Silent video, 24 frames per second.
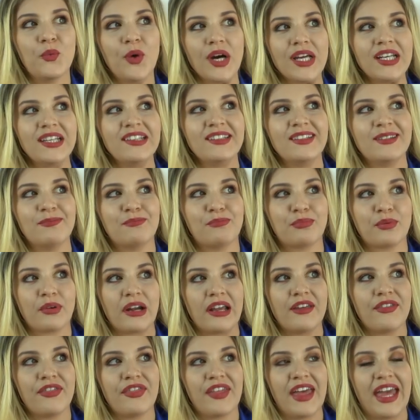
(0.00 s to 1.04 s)
What is
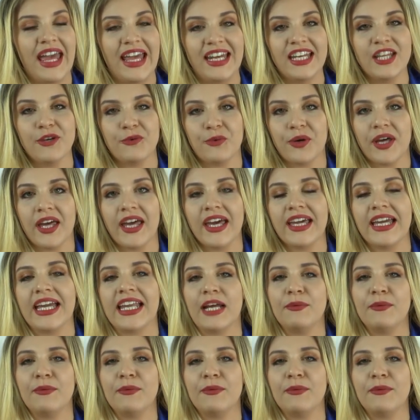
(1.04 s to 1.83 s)
breath anyway?